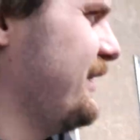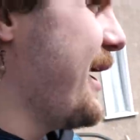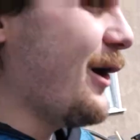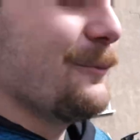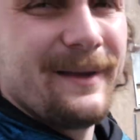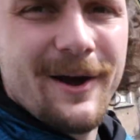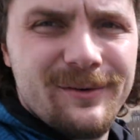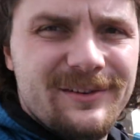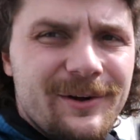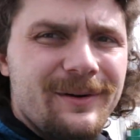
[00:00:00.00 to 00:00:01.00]
help me
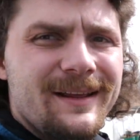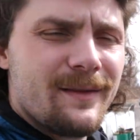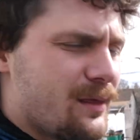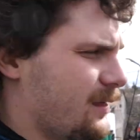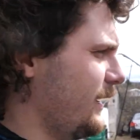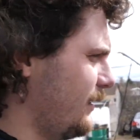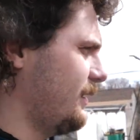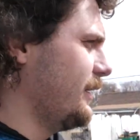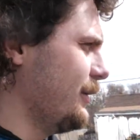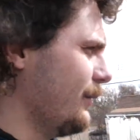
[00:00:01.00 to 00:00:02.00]
out tuning this
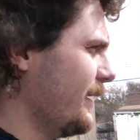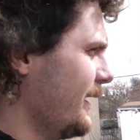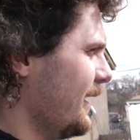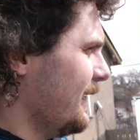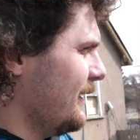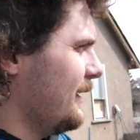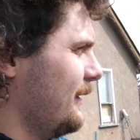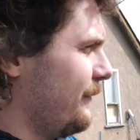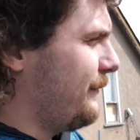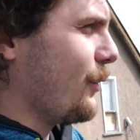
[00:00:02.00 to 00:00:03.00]
ECU
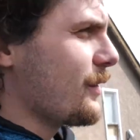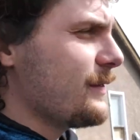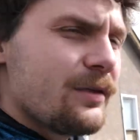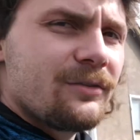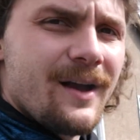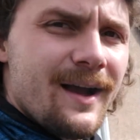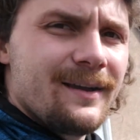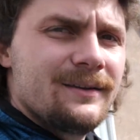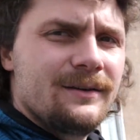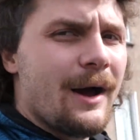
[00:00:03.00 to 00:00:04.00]
for this
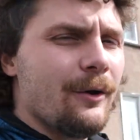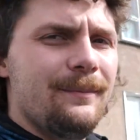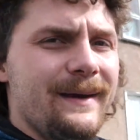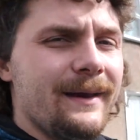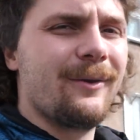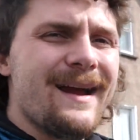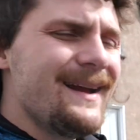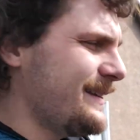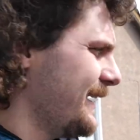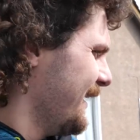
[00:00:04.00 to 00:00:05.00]
truck, that would be
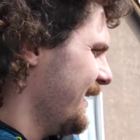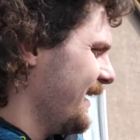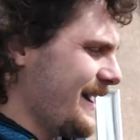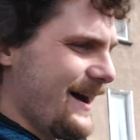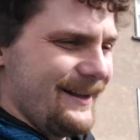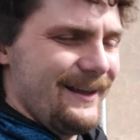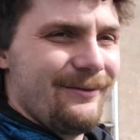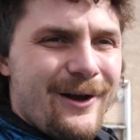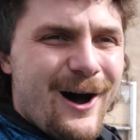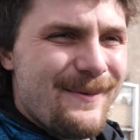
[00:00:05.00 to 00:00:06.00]
great. Leave
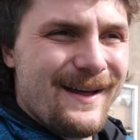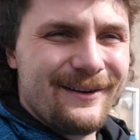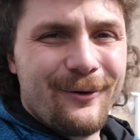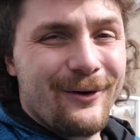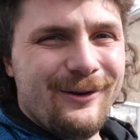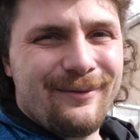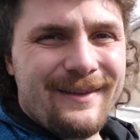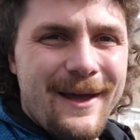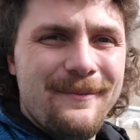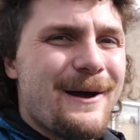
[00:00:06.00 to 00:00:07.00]
a comment or just
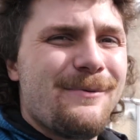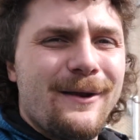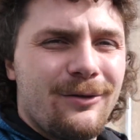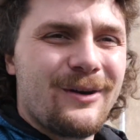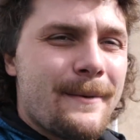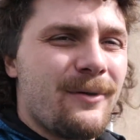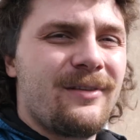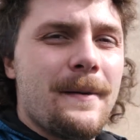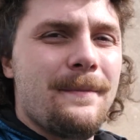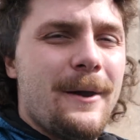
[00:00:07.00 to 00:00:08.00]
hit me up on Instagram or
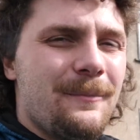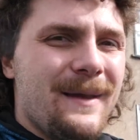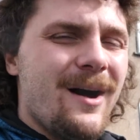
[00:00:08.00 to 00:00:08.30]
something. That would be